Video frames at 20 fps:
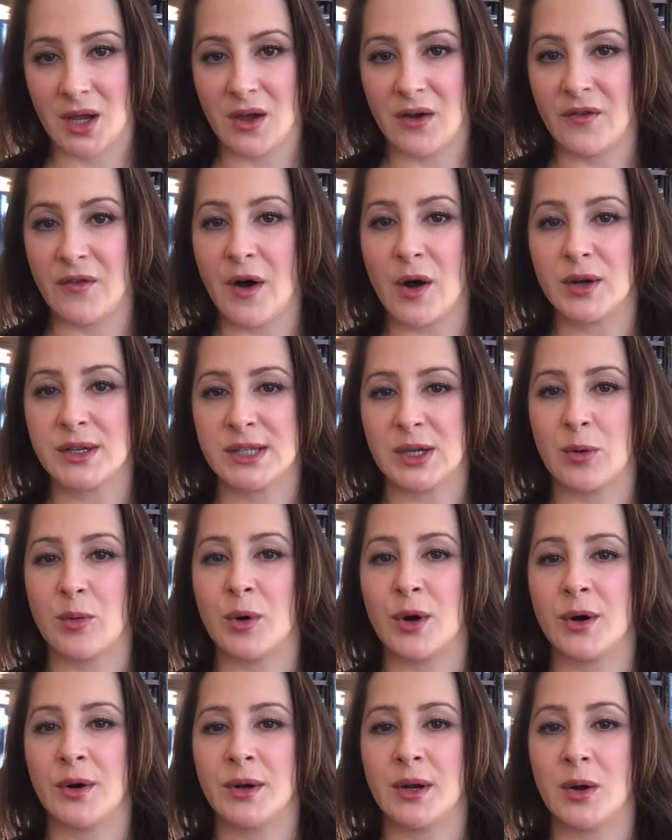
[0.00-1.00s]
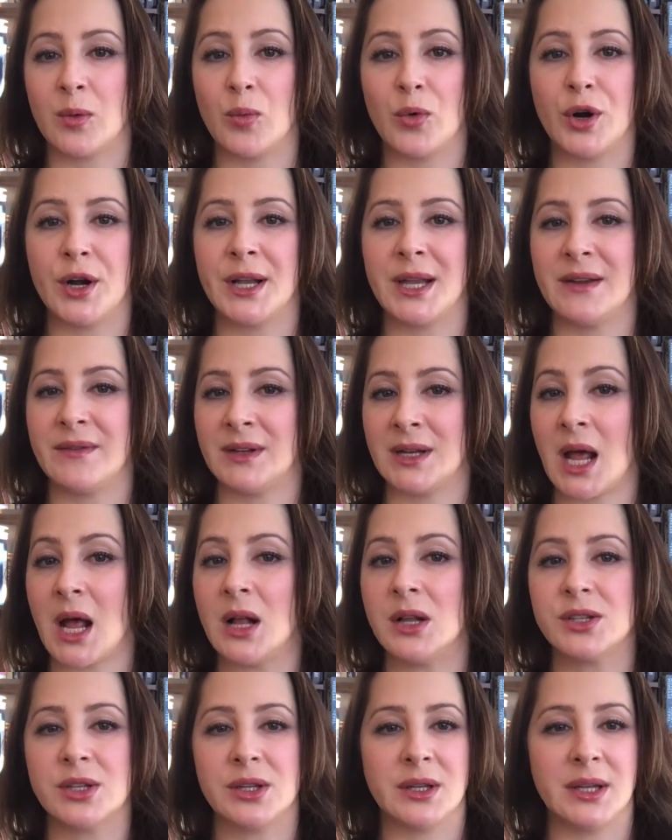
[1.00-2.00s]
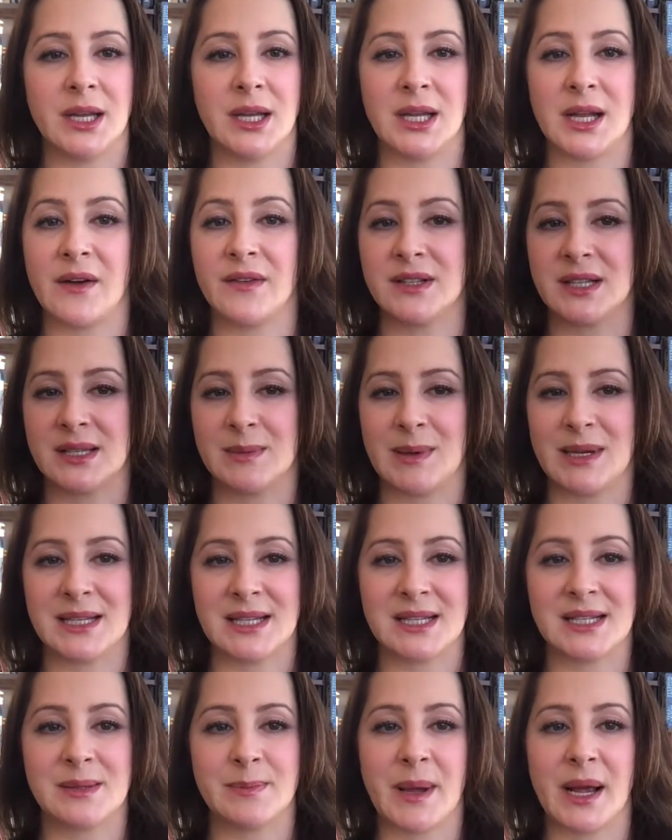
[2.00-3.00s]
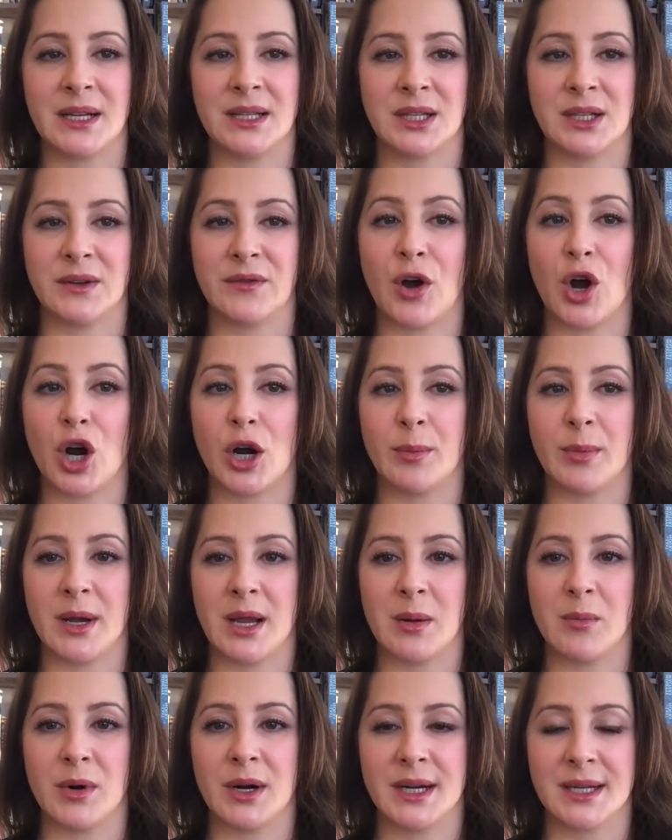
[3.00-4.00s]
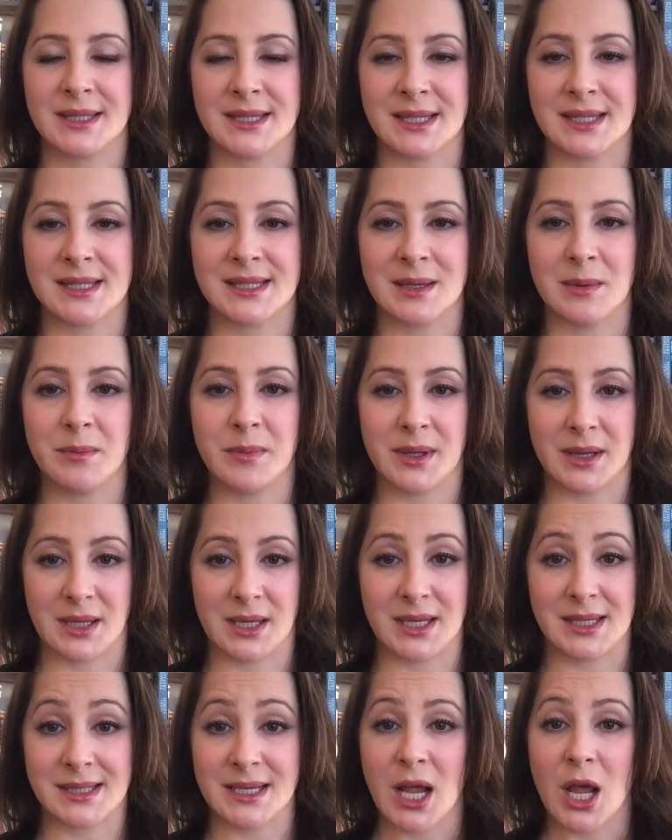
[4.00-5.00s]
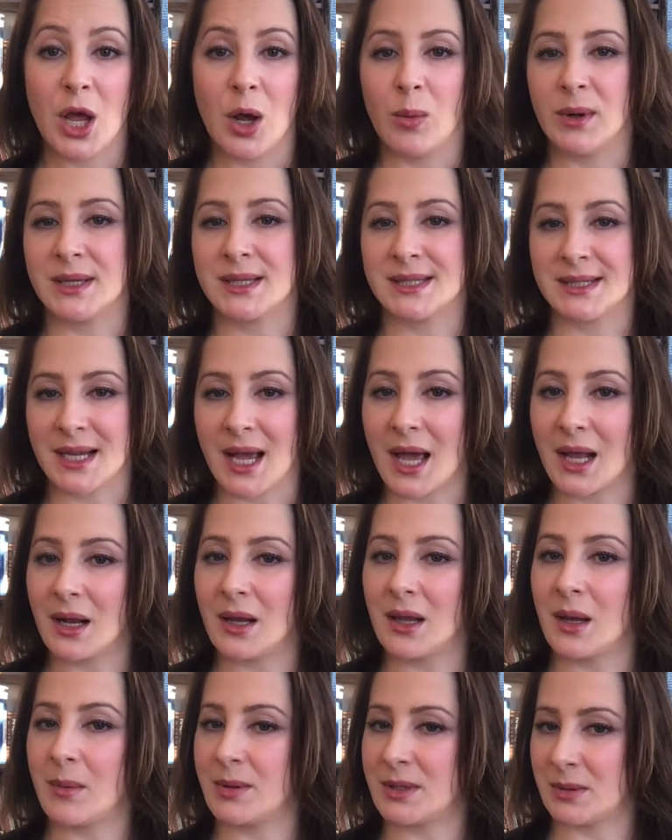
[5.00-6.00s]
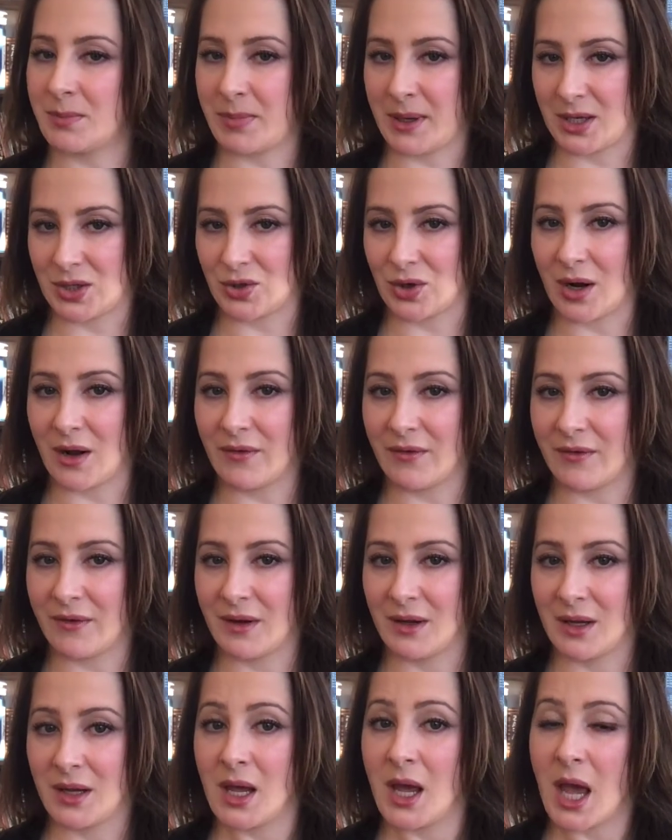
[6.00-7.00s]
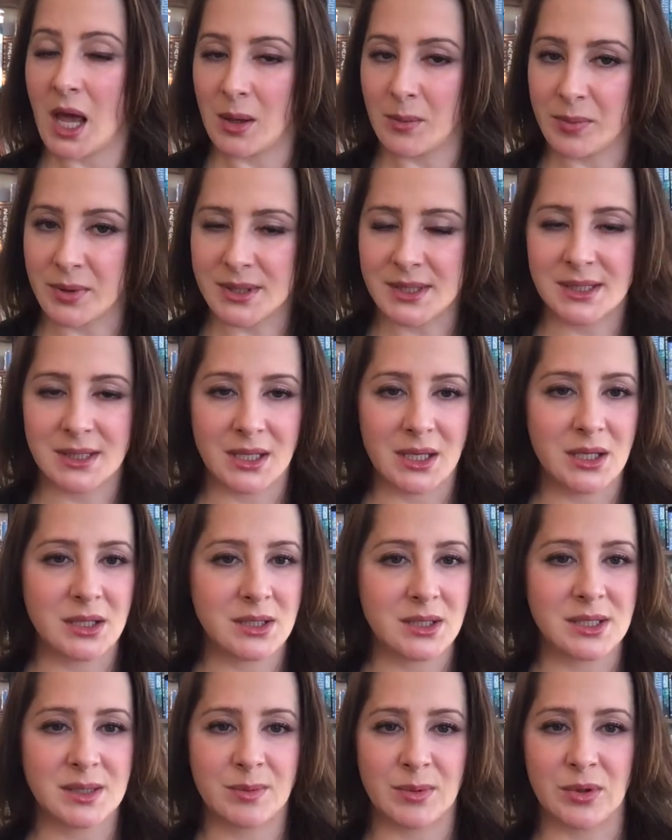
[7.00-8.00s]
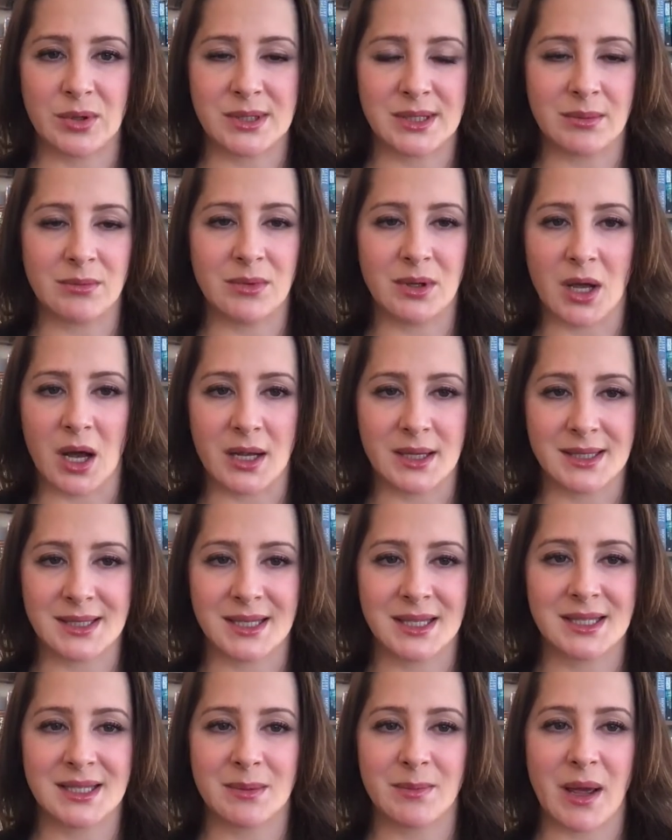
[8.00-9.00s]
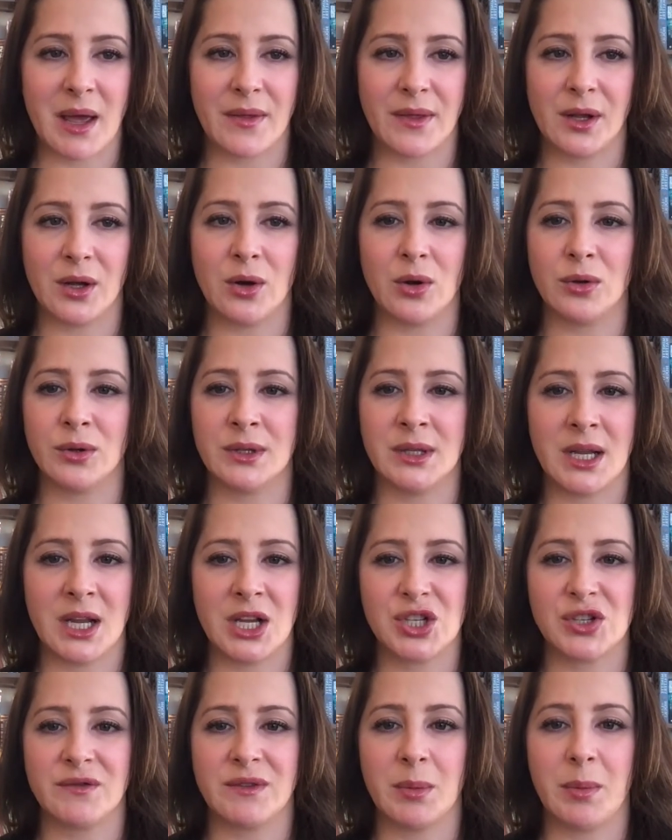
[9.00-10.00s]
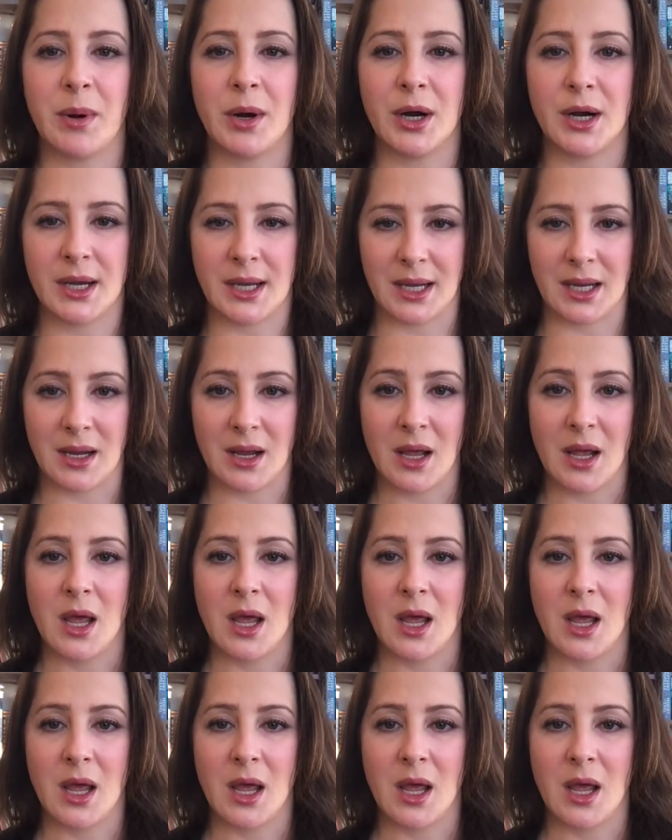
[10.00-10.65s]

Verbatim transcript: folks who weren't even elderly enough to be suspected of harboring Marxist sympathies would sidle up to Petrov and proceed to spew some nonsense about the golden age of the party,